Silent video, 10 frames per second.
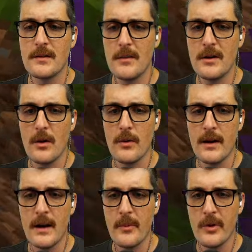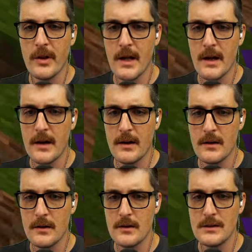Let me know, and I will,
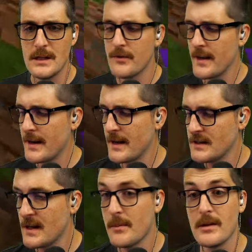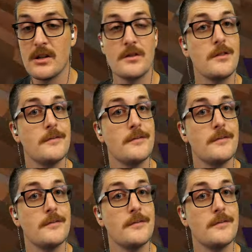see you for that next Enigma chest.